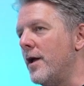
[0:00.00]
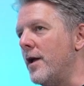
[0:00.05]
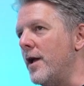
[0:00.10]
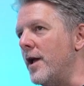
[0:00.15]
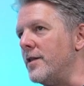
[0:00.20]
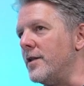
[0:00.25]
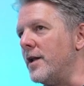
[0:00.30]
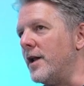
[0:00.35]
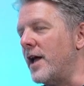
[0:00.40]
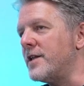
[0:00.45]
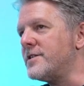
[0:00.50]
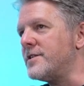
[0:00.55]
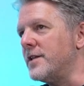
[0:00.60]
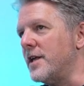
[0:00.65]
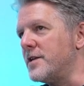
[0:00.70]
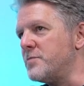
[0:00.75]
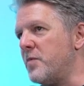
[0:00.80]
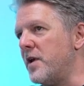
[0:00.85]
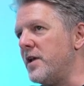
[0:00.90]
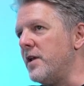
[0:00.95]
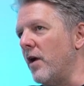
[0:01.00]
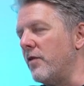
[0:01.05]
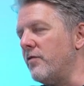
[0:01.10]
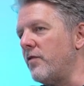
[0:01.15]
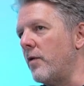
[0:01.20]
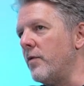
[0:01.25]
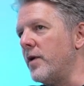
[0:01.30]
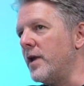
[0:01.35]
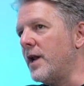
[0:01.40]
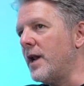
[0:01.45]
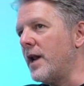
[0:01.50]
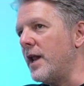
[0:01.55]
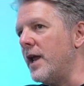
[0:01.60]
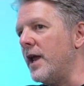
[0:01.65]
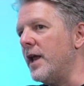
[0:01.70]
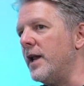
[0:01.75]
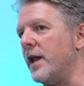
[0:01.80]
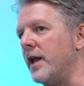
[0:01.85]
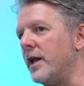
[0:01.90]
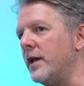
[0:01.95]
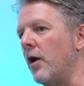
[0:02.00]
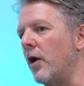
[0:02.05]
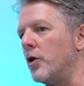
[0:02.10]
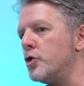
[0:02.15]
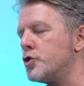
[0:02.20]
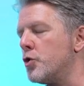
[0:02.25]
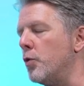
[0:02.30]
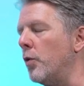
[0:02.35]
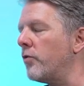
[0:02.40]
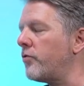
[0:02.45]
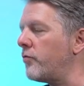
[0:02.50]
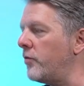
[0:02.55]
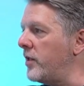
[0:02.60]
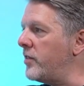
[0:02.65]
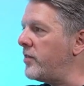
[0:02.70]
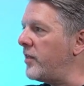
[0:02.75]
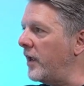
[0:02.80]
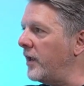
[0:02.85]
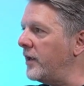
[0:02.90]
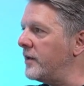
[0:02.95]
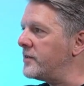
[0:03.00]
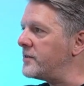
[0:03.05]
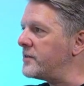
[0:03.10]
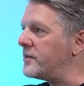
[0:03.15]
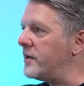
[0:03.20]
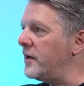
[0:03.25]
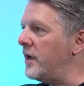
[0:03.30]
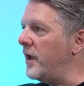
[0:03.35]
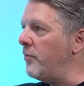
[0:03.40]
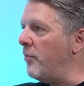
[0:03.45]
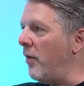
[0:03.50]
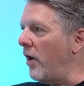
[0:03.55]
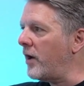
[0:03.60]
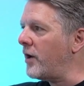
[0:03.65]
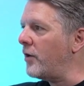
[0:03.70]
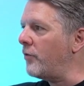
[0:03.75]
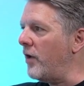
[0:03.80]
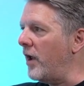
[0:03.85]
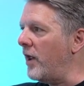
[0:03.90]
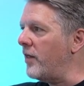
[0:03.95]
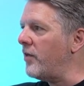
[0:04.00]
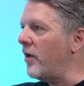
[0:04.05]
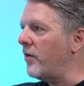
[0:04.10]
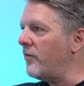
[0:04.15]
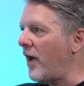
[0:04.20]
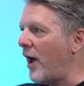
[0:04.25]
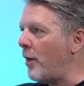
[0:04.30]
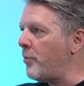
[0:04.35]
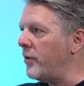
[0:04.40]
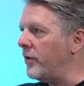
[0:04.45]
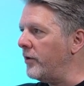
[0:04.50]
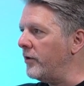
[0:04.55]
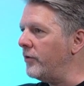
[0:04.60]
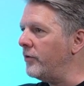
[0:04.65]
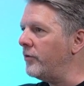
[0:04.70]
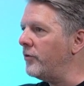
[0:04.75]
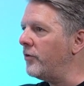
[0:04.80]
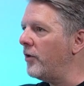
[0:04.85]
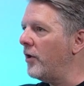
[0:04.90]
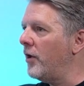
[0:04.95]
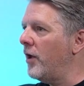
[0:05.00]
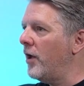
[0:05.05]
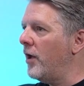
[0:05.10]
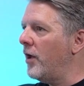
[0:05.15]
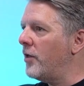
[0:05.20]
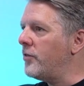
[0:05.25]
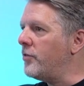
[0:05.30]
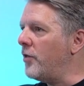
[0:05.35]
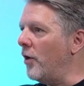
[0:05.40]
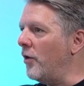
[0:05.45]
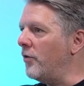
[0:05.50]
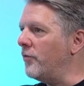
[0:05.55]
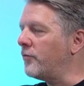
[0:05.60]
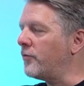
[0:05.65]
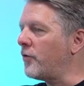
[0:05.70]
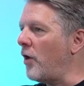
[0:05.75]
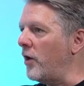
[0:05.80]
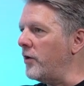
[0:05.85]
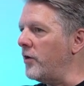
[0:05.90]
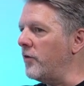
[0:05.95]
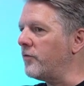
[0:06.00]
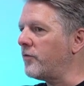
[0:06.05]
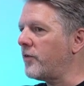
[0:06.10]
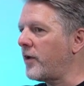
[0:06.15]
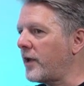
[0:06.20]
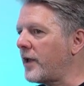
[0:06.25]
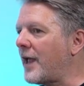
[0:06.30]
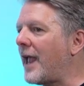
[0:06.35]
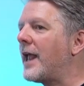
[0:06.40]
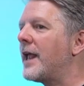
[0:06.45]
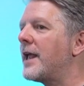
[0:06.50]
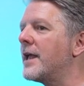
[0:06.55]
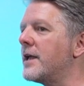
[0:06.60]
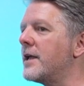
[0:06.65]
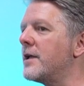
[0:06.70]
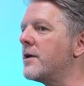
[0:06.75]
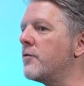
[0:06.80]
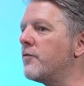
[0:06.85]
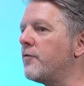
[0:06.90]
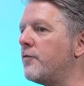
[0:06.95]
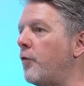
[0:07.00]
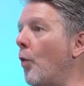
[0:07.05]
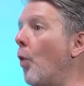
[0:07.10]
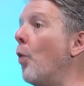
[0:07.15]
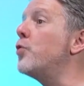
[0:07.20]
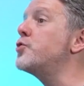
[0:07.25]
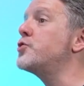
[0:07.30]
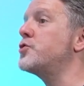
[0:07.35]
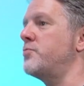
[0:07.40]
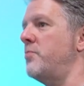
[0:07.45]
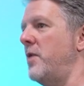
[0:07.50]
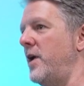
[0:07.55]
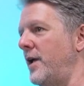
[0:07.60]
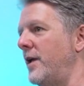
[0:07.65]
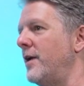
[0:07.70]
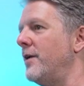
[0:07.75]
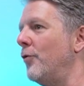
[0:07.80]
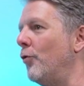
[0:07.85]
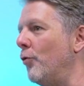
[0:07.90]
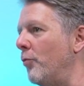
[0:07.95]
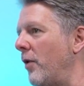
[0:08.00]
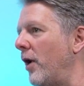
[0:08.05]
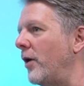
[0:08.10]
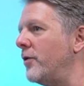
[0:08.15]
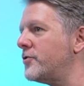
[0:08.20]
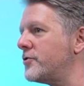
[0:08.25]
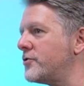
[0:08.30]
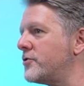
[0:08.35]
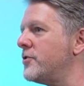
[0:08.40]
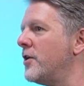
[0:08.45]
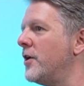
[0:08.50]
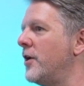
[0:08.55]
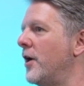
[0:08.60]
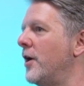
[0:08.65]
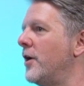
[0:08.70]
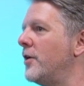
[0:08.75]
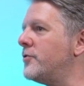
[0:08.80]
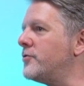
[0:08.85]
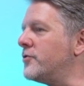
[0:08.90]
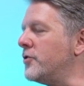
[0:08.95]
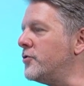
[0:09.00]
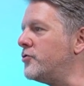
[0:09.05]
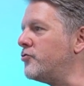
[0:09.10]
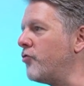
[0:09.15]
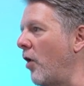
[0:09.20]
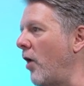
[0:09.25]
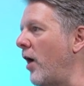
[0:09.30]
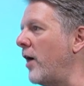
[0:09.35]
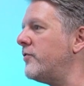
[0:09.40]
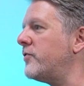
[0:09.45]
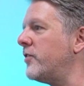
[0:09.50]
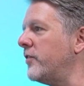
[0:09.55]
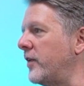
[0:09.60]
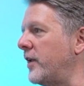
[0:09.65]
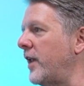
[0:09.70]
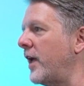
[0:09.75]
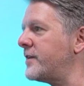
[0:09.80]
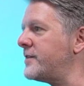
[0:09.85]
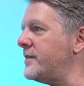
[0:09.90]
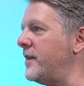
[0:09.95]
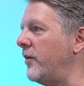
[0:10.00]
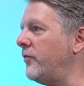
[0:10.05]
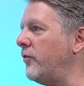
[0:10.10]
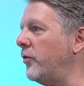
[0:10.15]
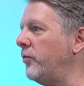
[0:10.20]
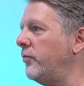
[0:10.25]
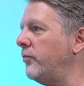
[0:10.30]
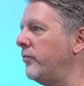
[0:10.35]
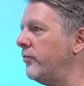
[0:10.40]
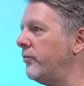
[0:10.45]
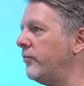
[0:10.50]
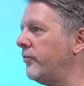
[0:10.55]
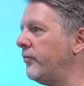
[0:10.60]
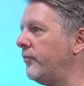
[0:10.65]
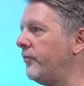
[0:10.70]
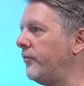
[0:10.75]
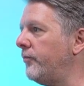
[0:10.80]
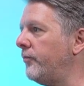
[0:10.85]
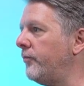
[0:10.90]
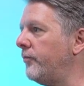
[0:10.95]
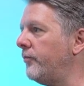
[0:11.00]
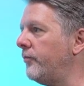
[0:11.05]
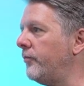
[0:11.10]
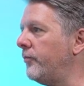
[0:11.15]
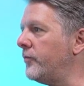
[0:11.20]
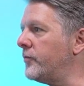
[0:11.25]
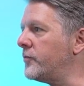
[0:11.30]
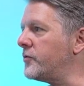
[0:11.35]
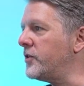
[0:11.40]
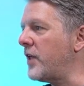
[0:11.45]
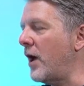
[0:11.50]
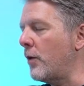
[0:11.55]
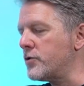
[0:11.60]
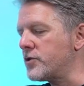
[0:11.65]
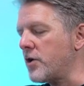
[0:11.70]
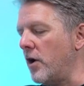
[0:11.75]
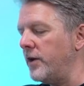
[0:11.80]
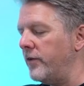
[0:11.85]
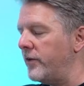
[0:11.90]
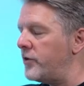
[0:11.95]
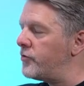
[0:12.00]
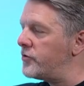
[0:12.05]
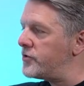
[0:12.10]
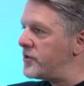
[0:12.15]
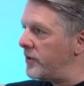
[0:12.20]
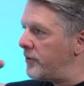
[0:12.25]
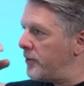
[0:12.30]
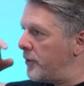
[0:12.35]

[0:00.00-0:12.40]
in the letter. There's been very clearly 2 or 3 things in my career that have happened that have kind of forced me almost to drive to the next level. So that was kind of interesting.